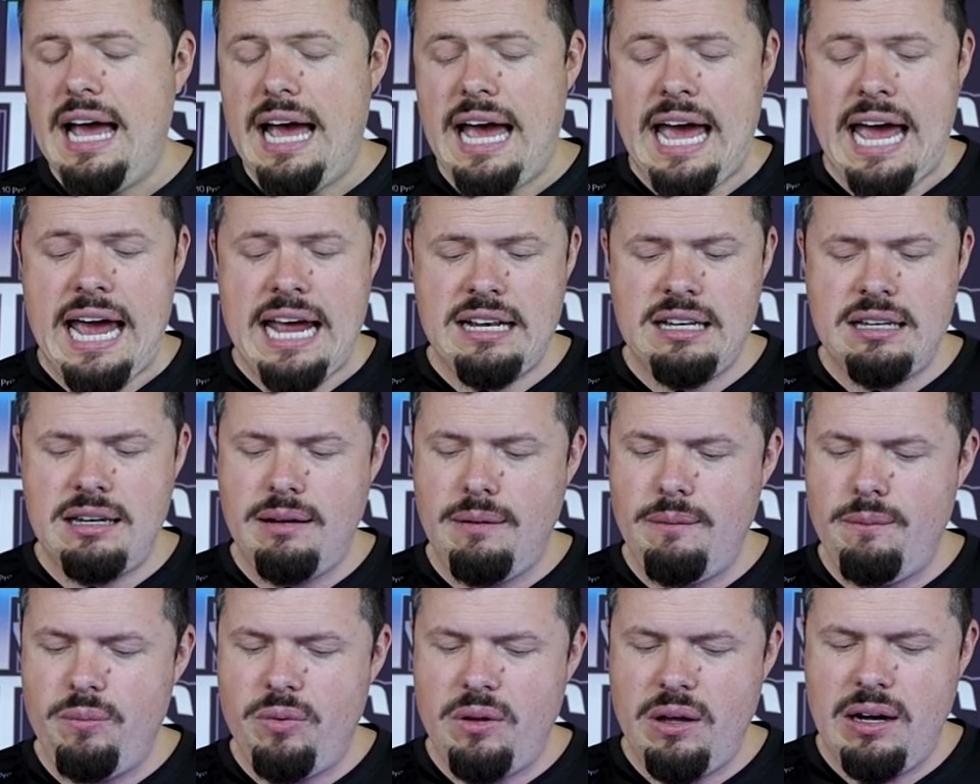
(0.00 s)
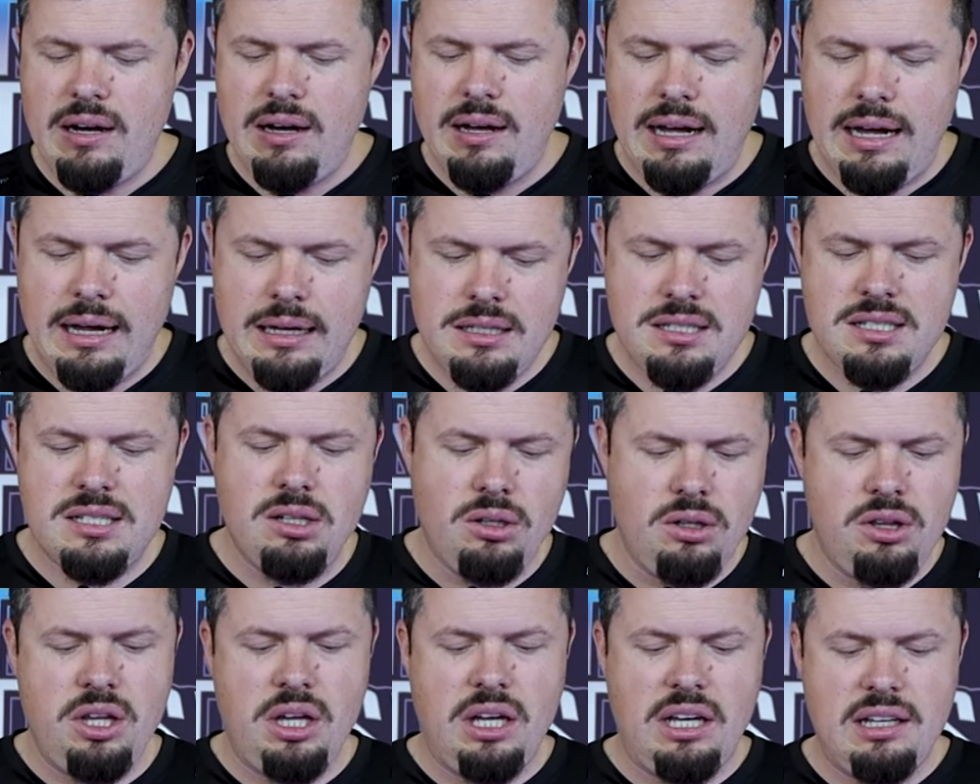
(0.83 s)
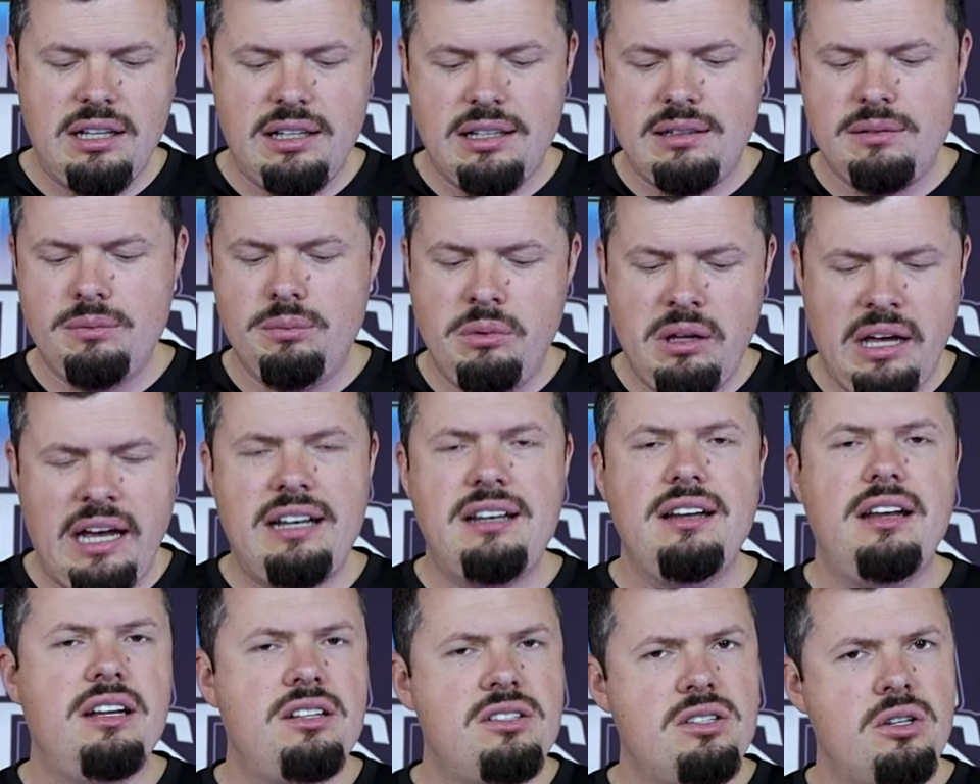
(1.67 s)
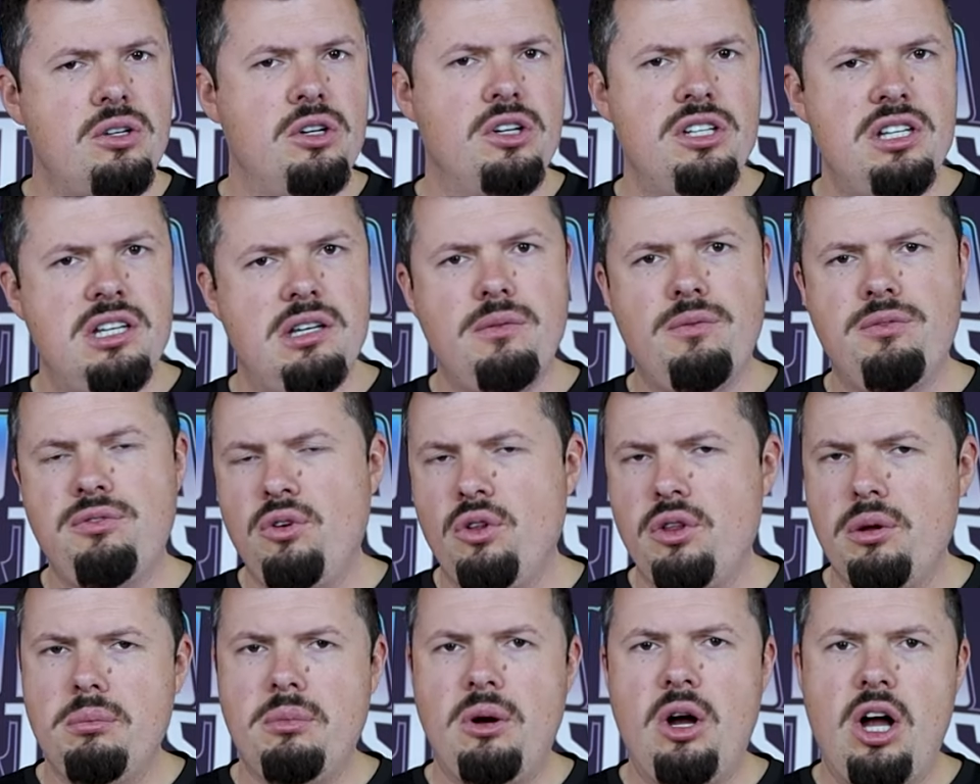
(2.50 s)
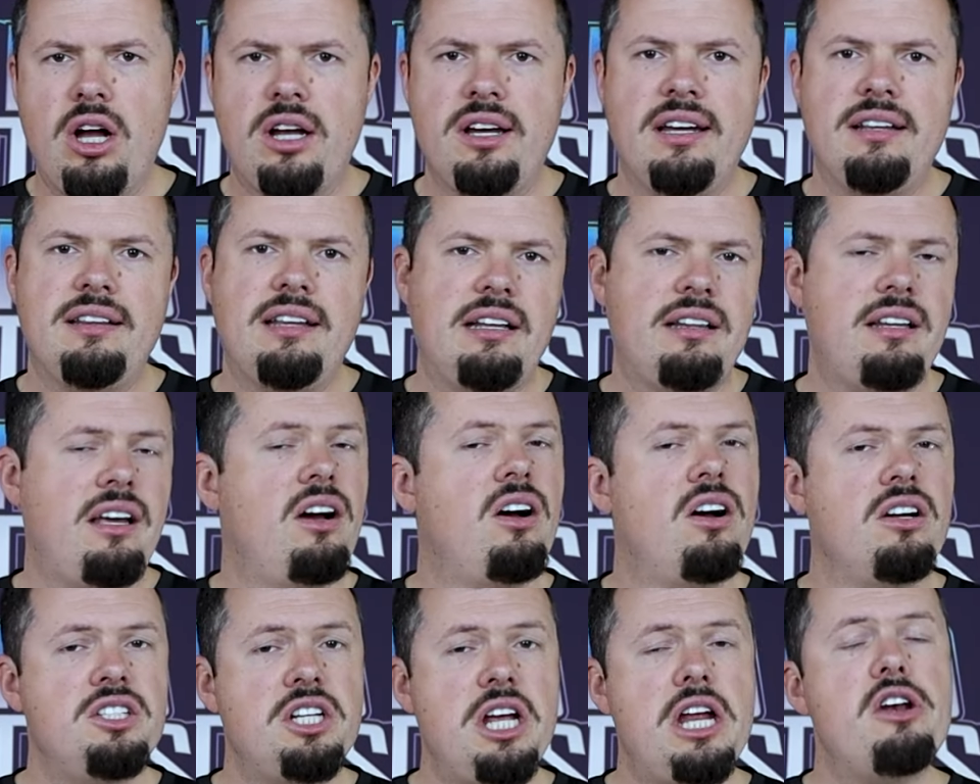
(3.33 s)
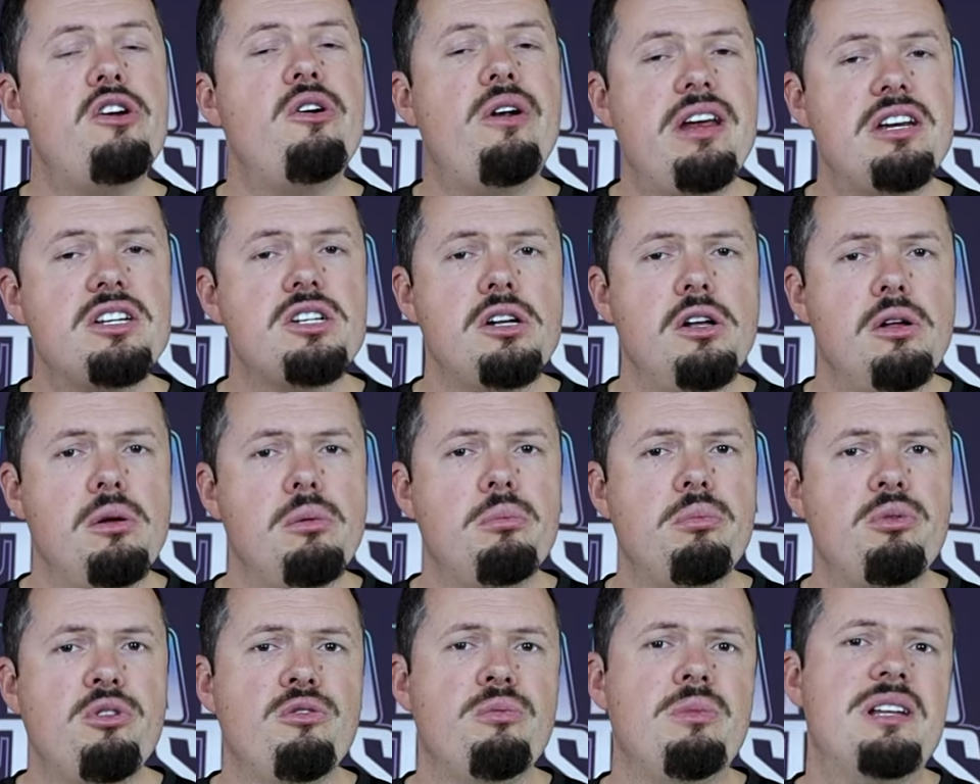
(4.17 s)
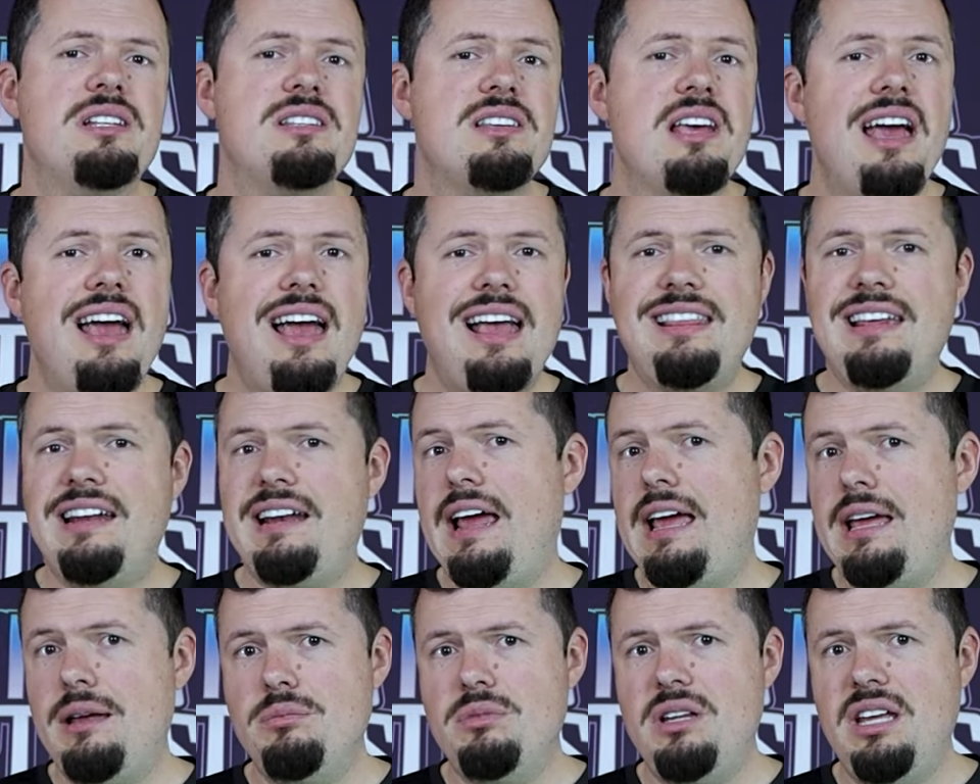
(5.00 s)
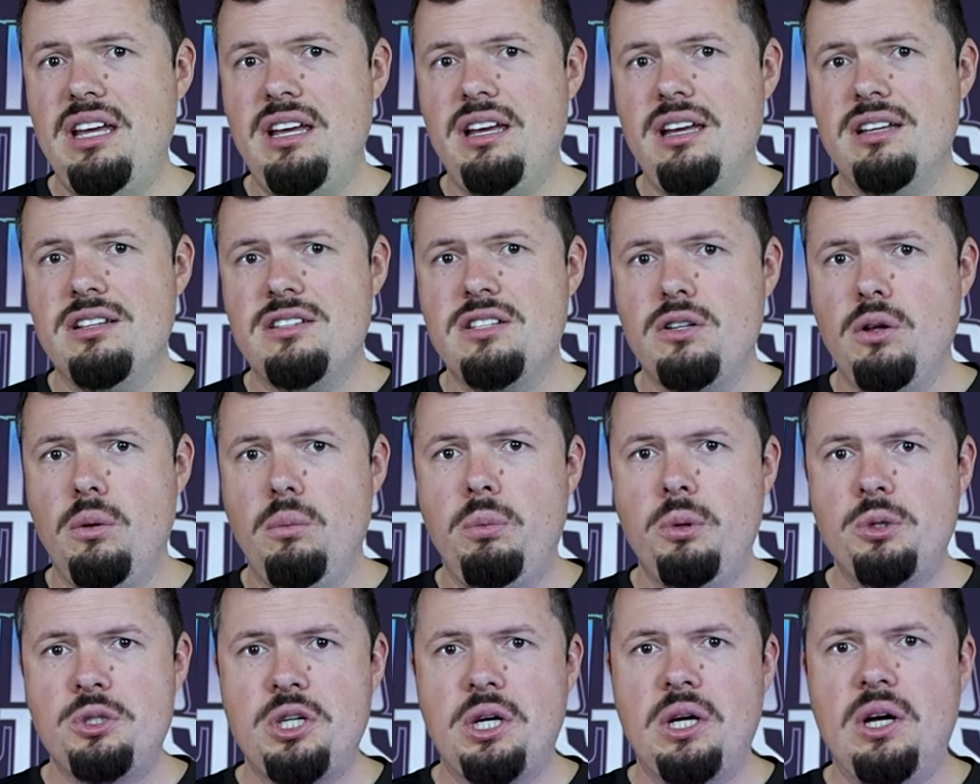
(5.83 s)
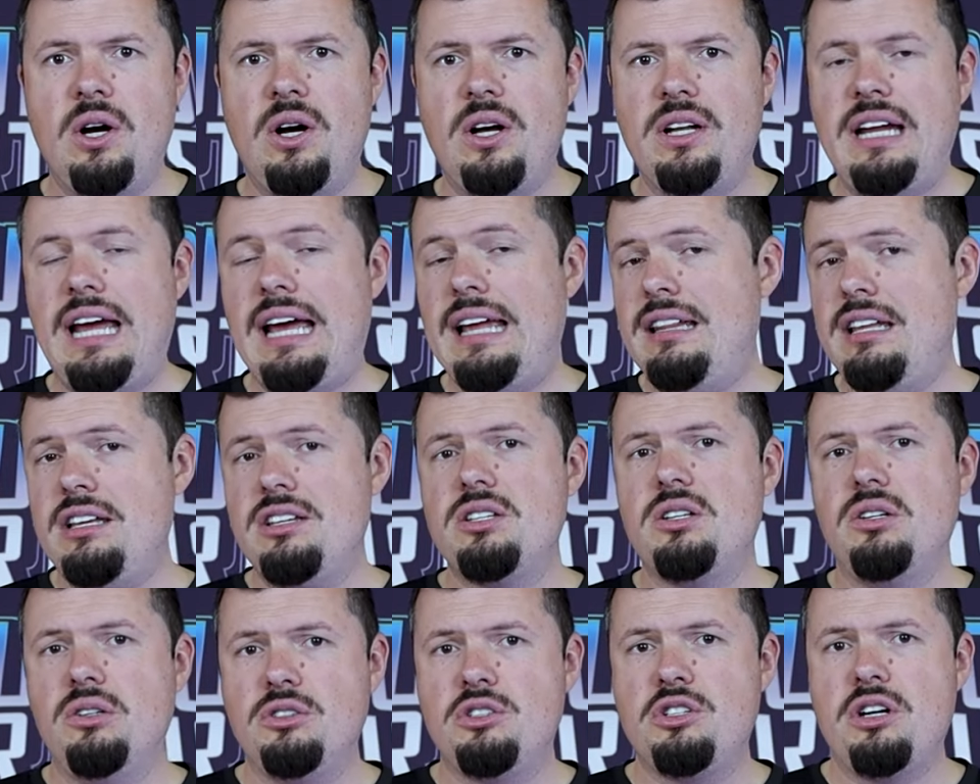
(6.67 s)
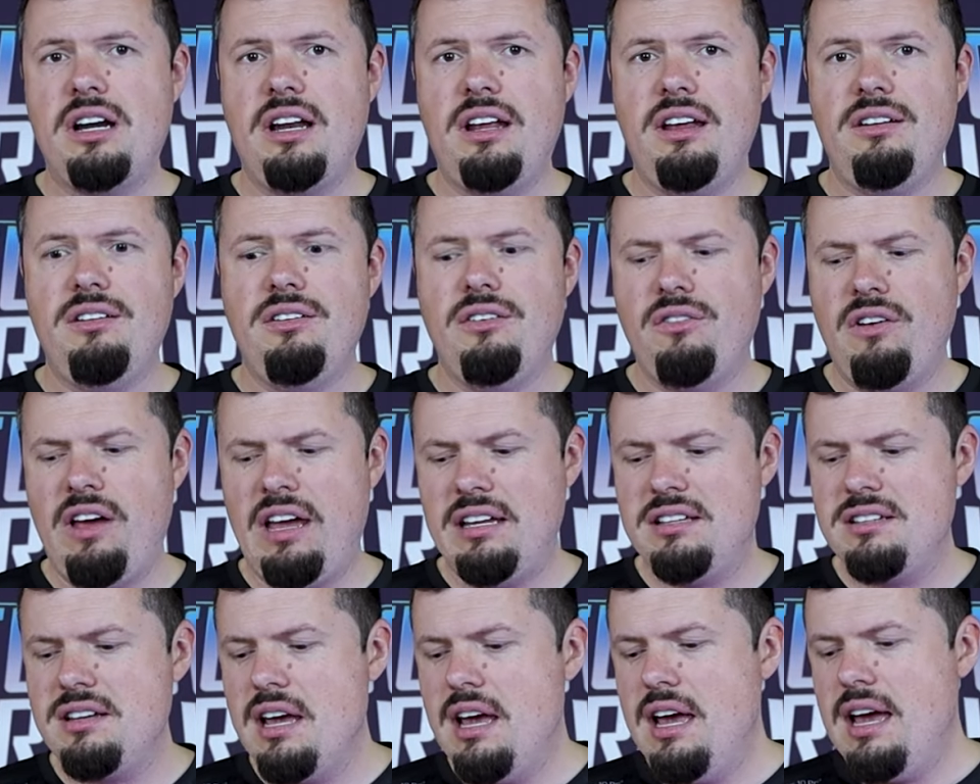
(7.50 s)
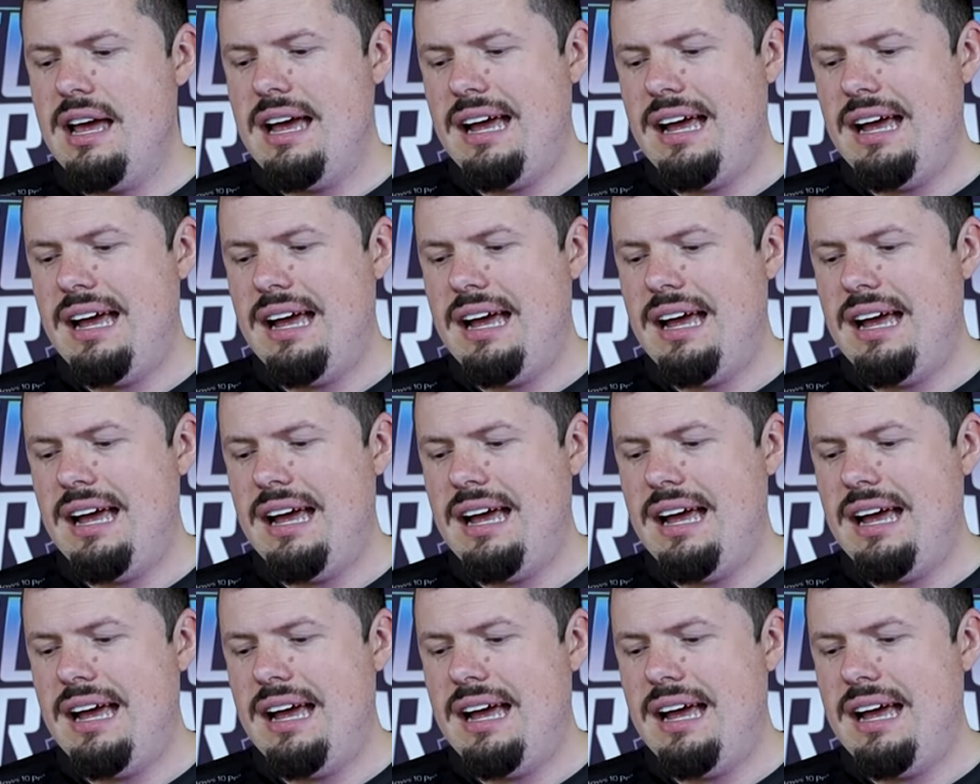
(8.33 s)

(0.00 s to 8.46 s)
And I still think that it's good for the market that there are generational improvements and that AMD is still pushing hard and they're still trying to innovate.